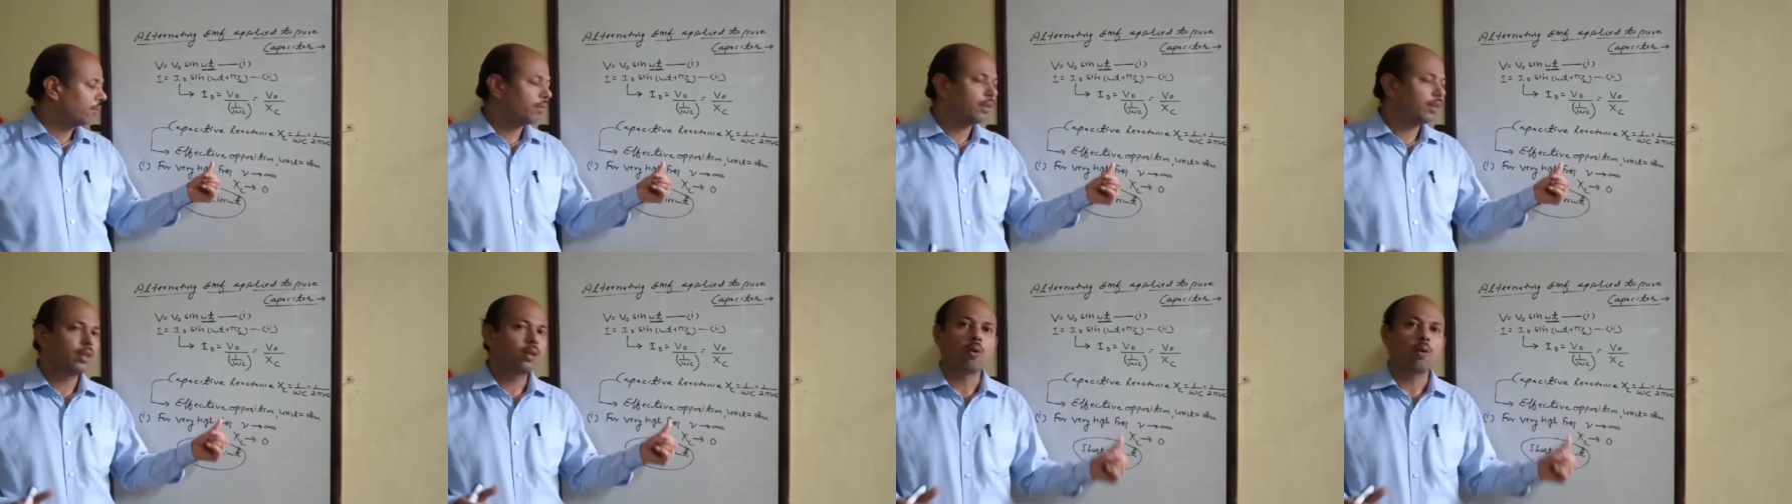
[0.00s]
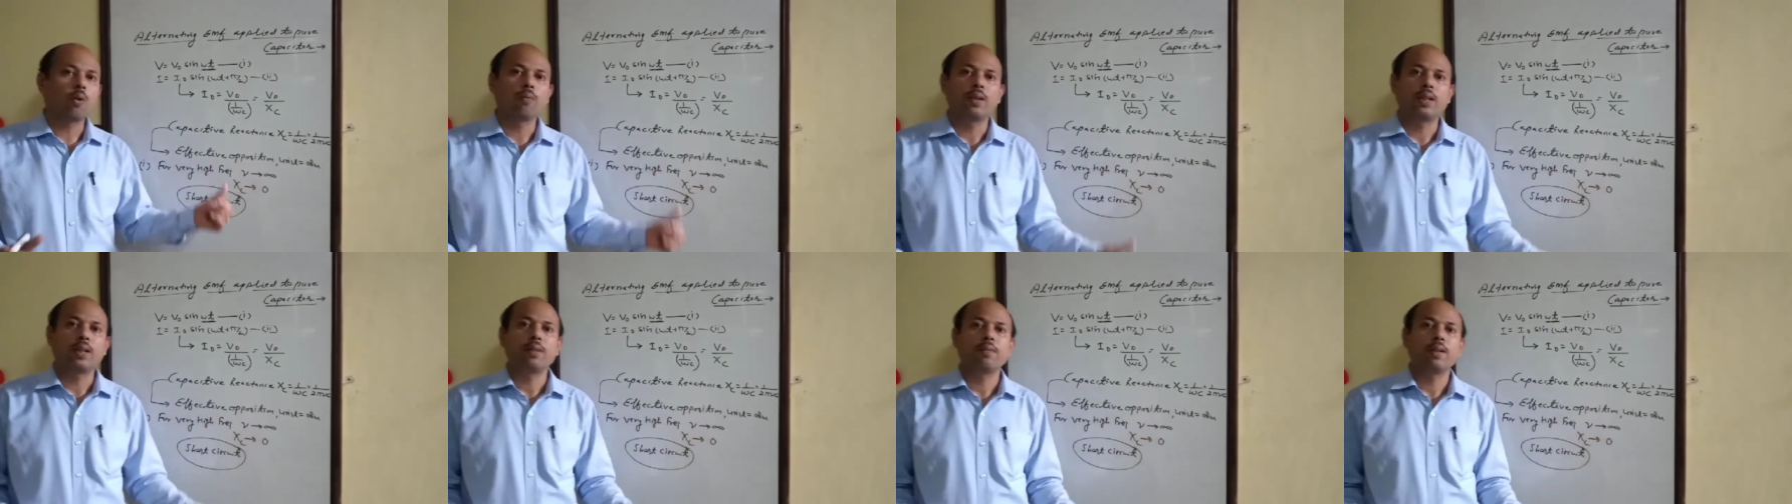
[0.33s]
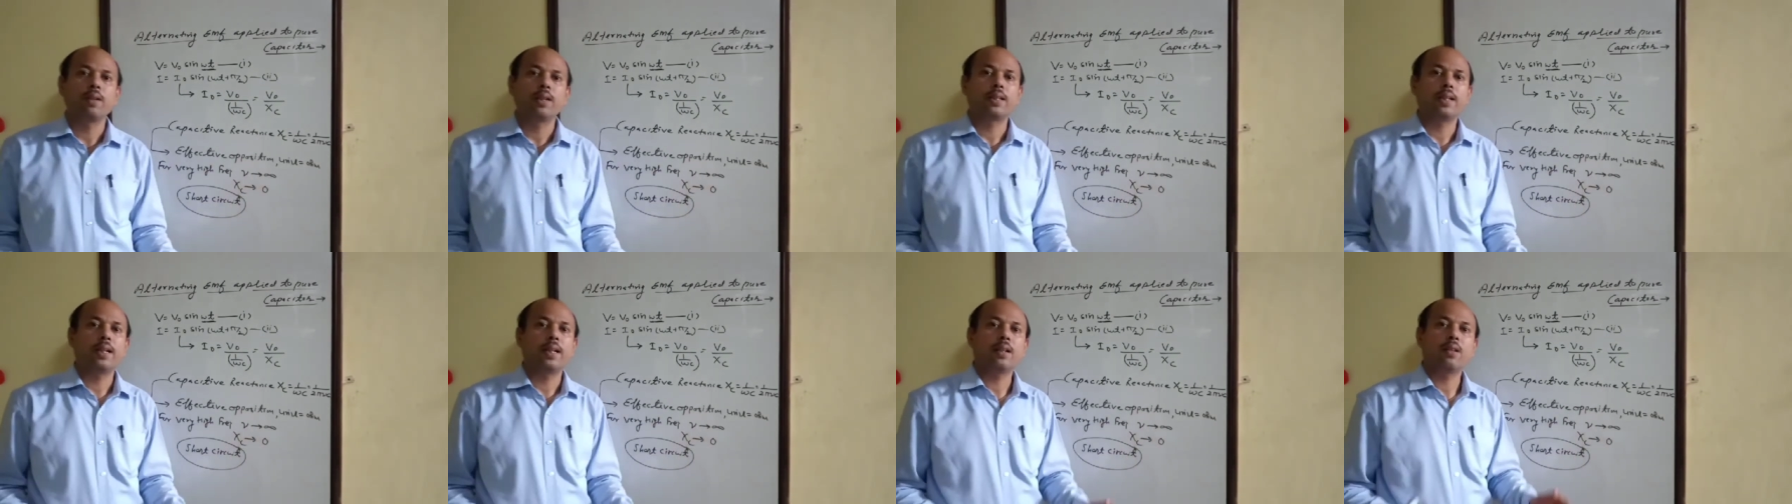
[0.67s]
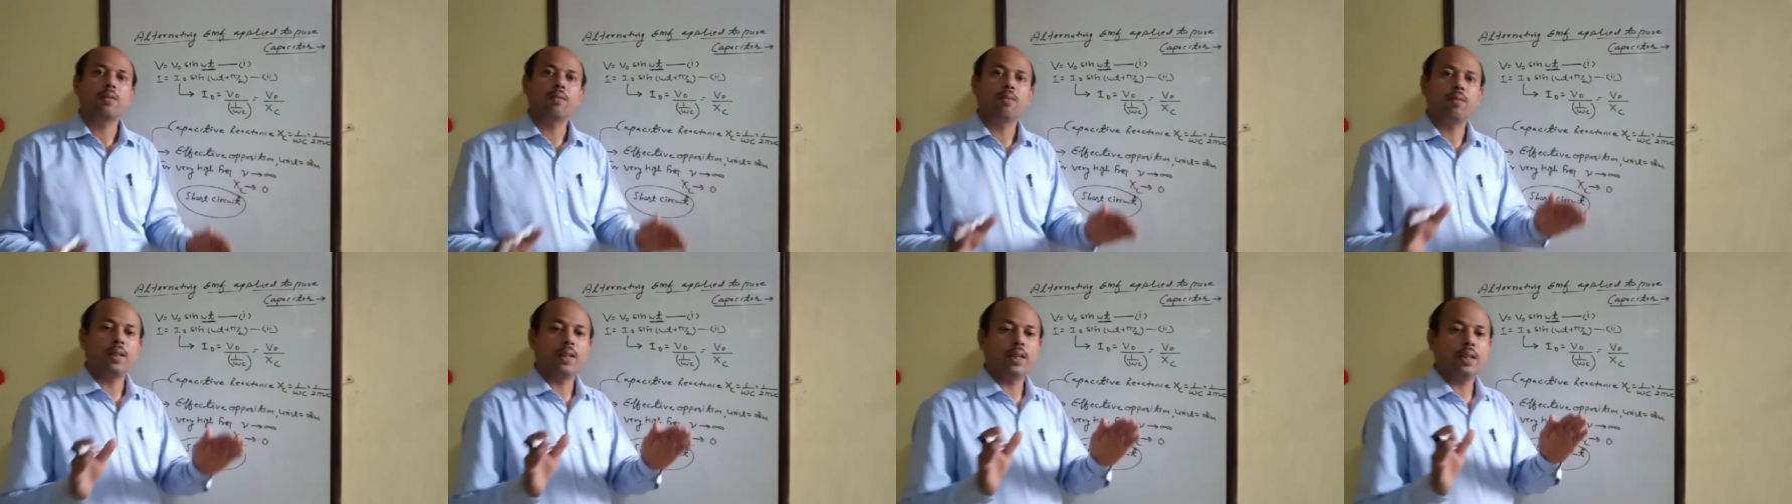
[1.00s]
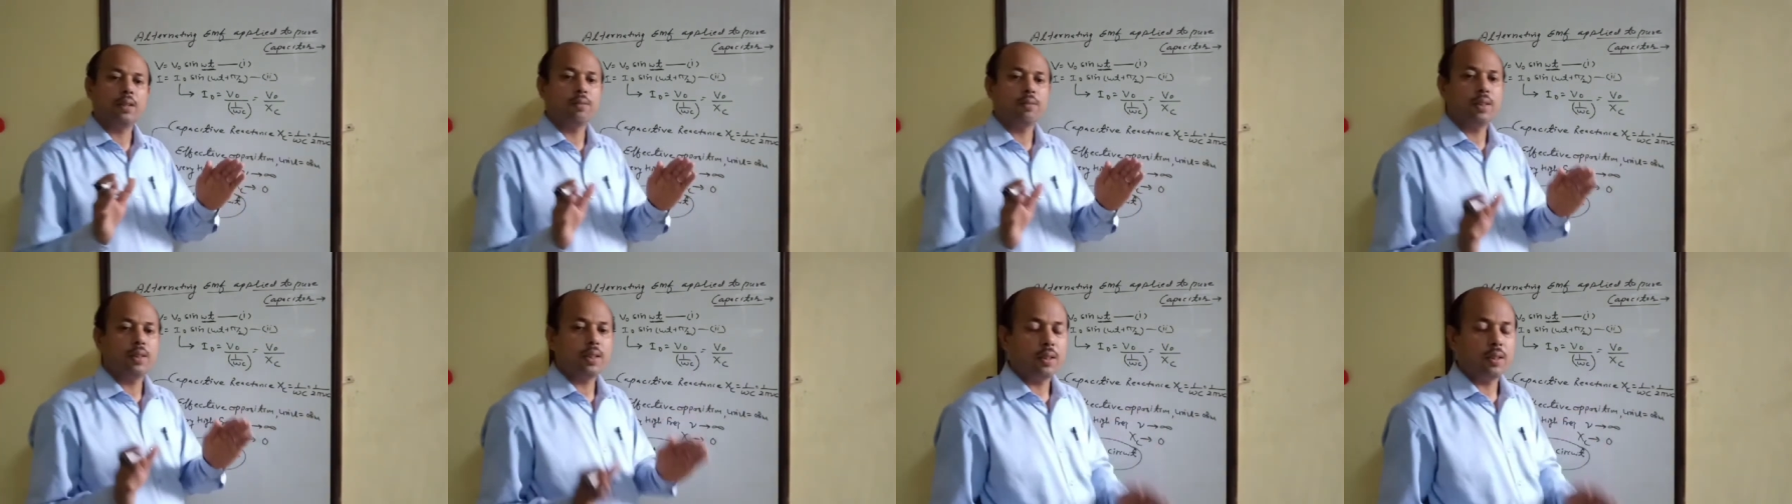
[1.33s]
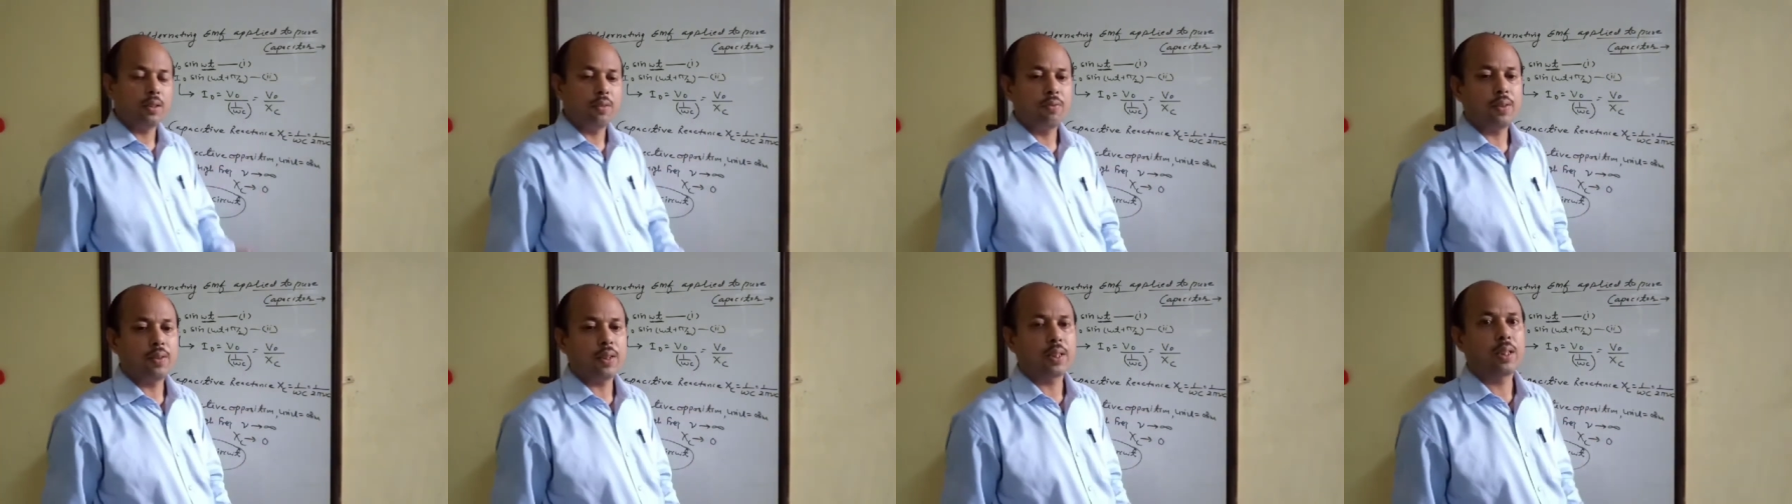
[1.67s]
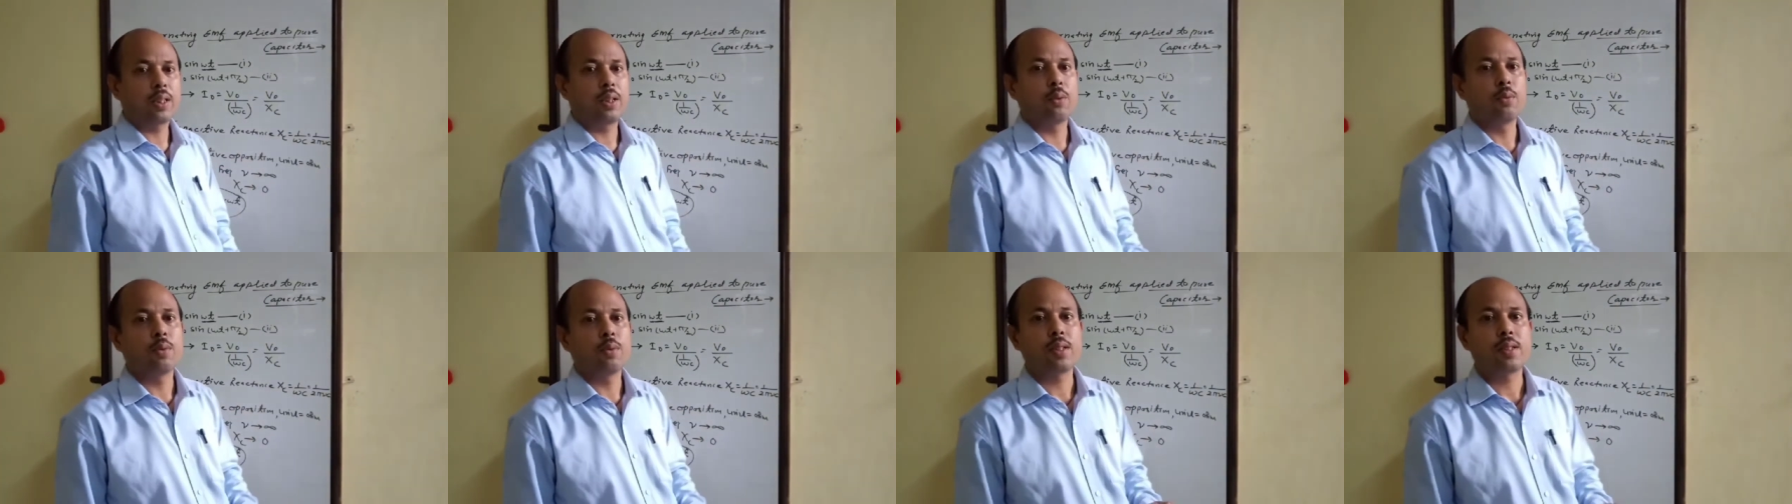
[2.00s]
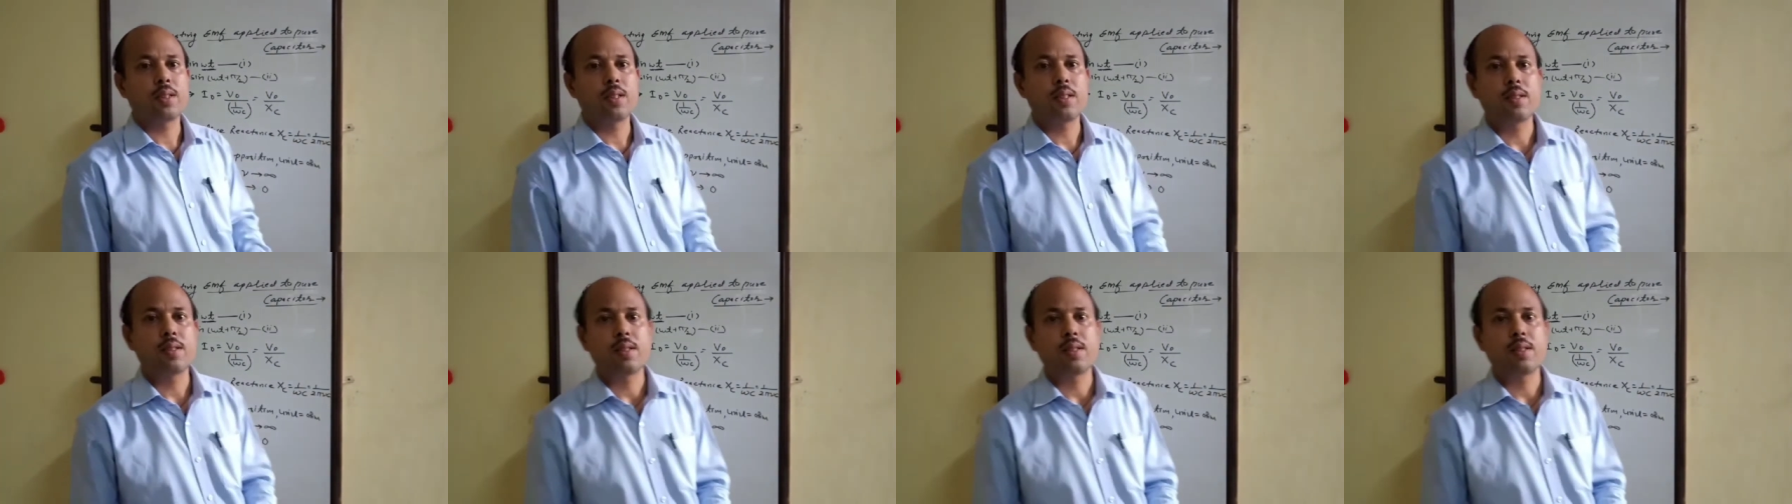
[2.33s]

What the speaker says: and we know very well that whenever effective